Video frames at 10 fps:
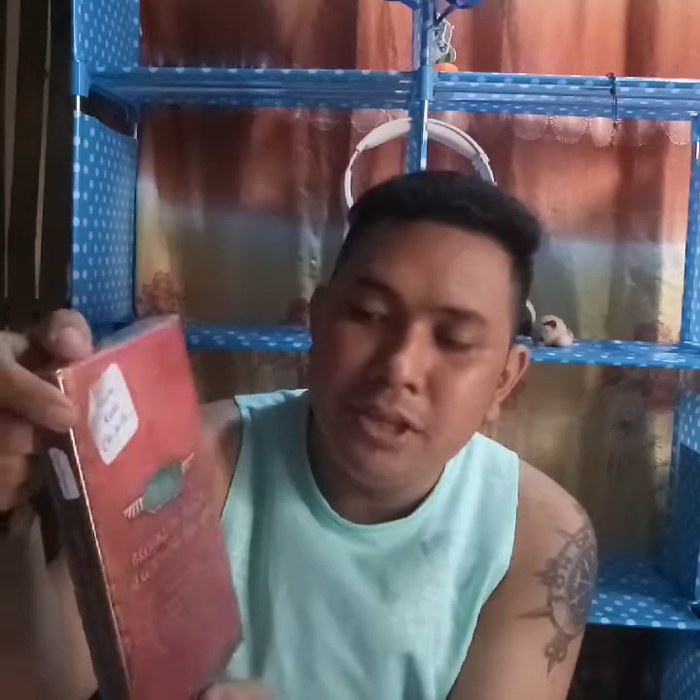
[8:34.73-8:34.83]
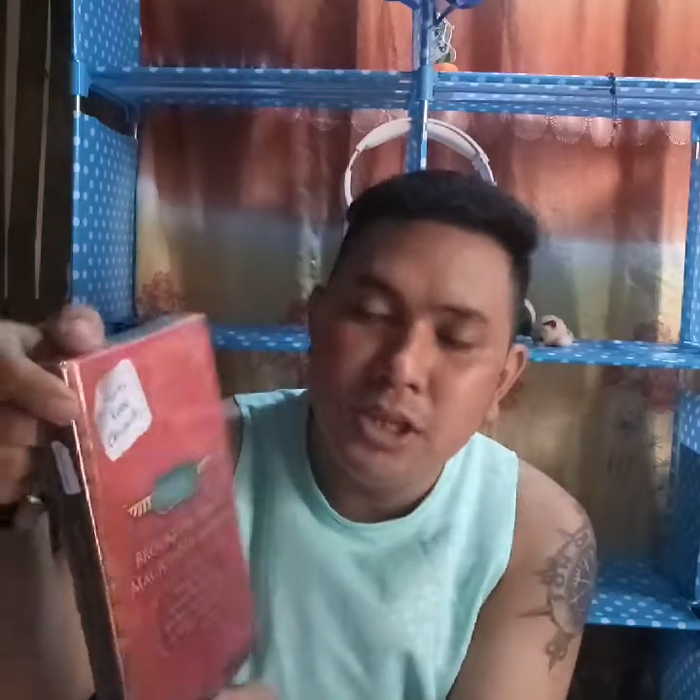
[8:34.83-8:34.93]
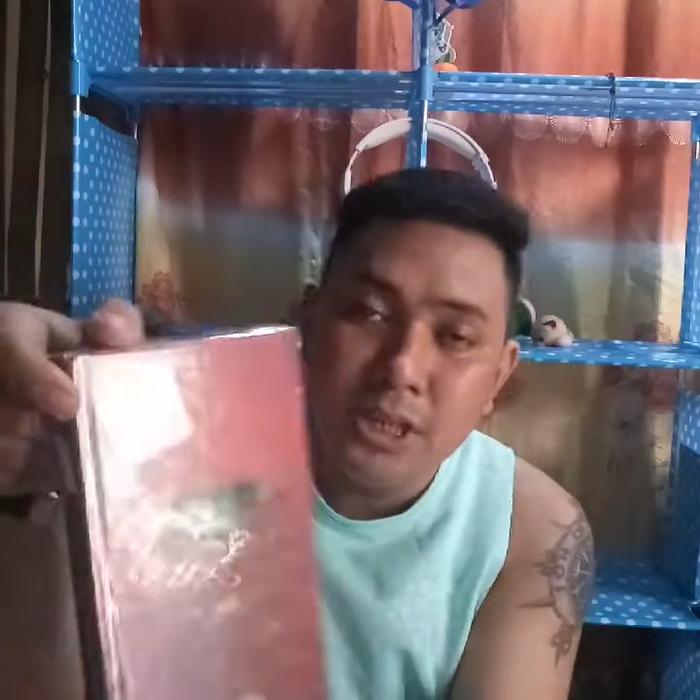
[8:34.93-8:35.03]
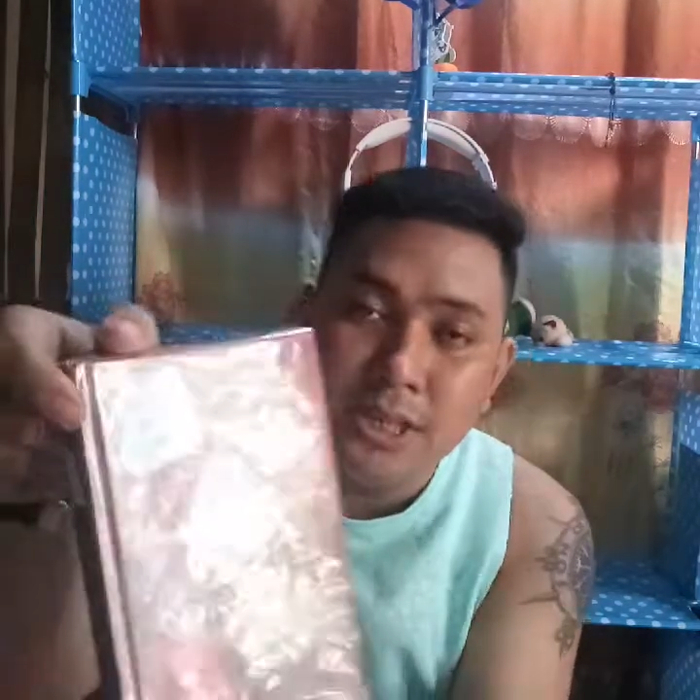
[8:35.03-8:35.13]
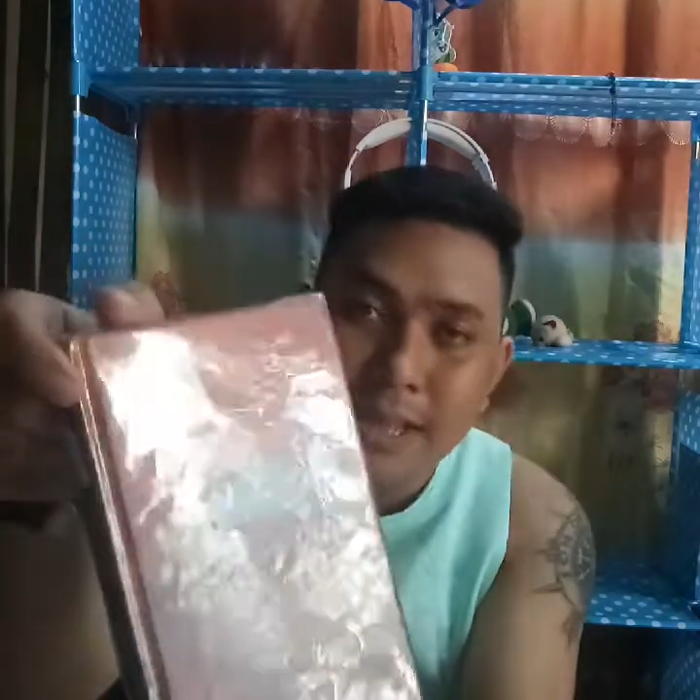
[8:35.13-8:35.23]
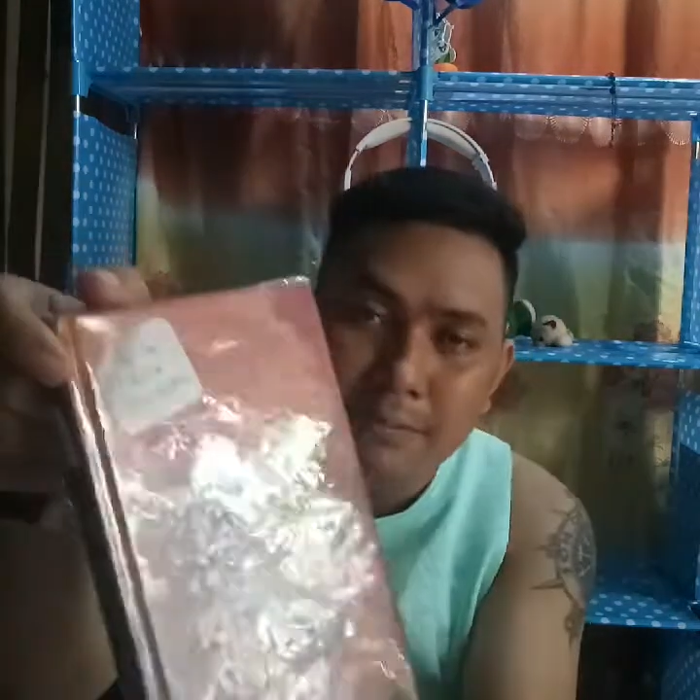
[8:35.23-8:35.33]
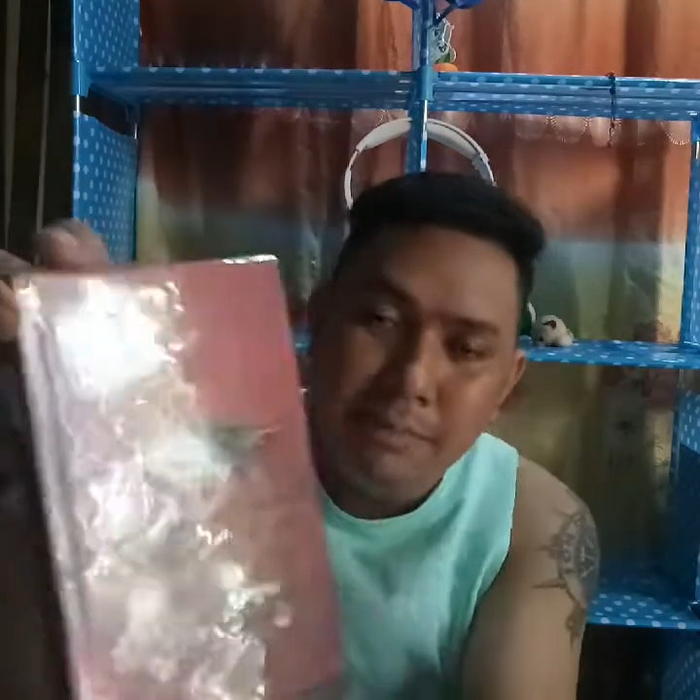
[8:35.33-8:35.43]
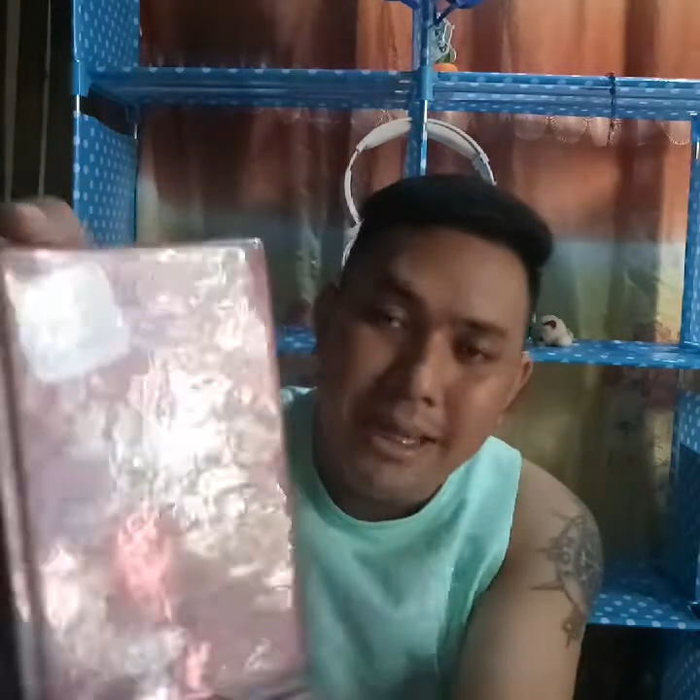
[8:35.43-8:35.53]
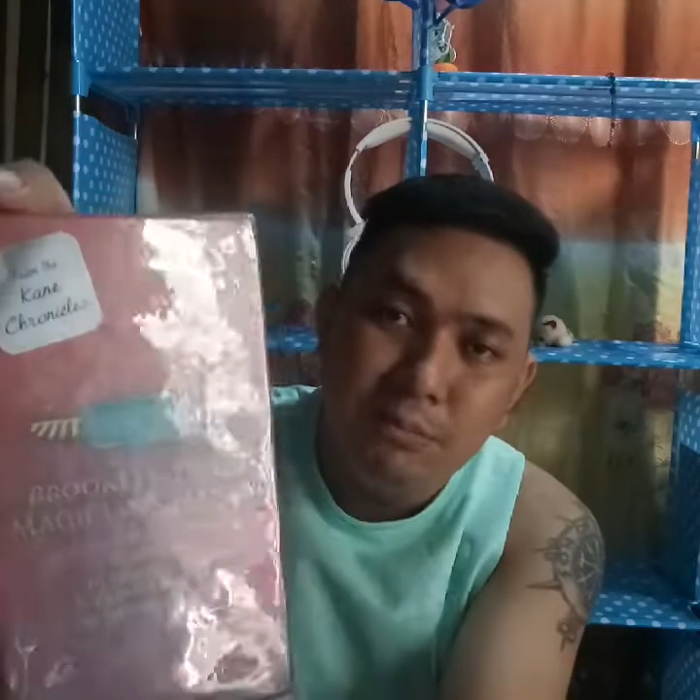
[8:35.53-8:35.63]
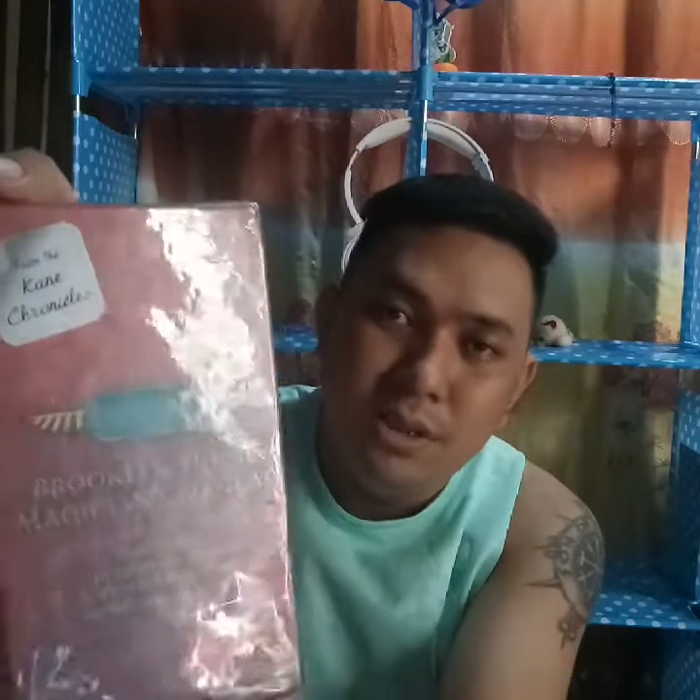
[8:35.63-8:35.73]
Magician's
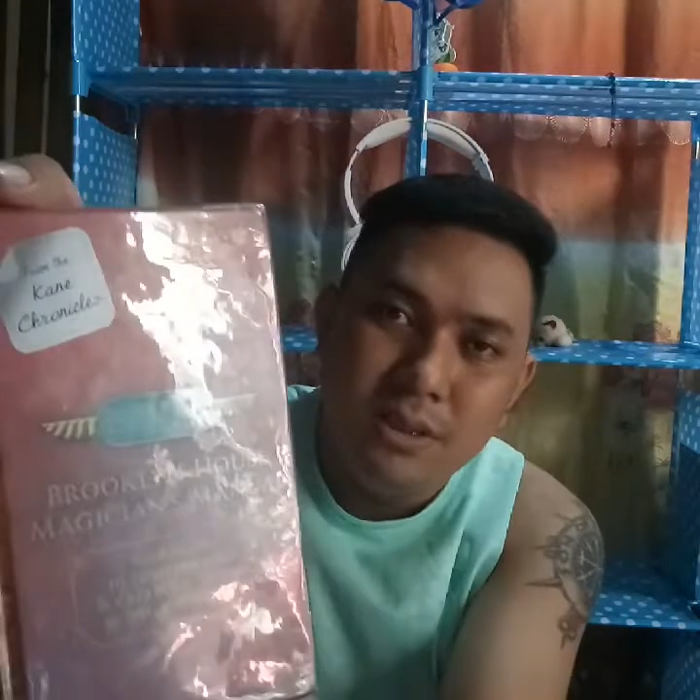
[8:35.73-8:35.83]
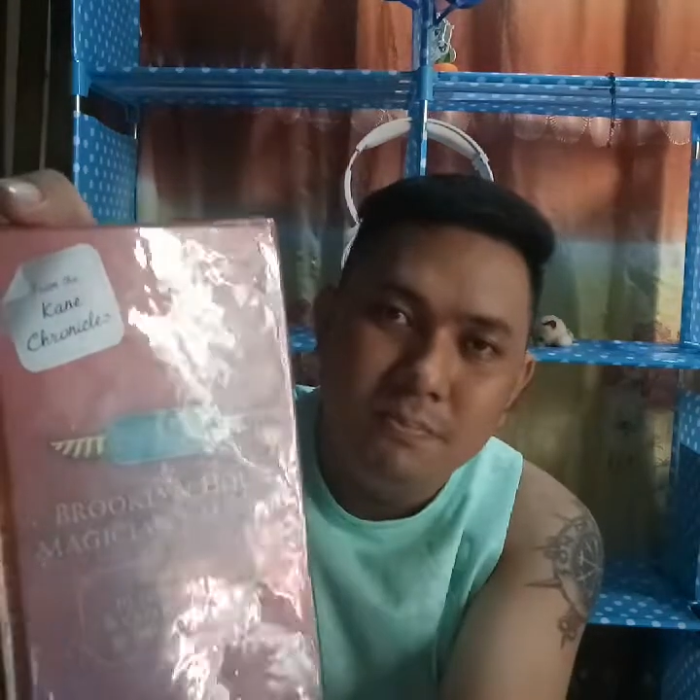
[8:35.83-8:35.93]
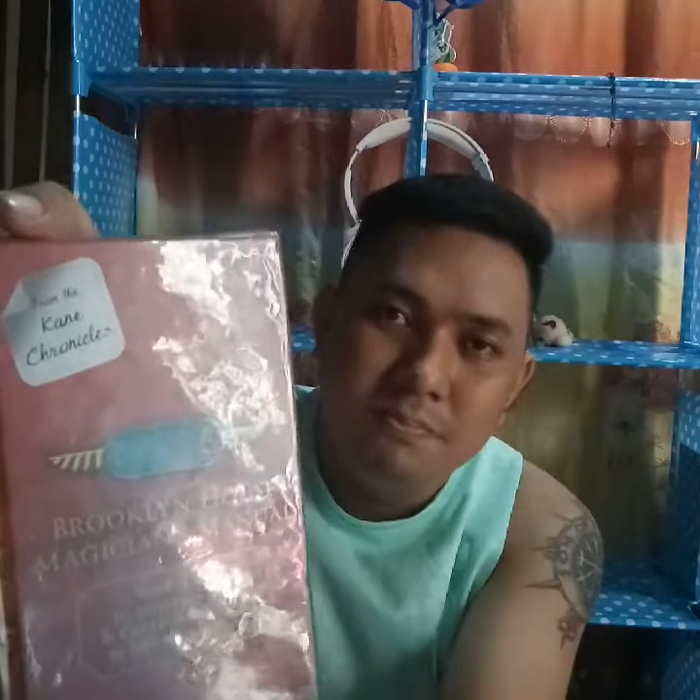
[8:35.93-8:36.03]
Manual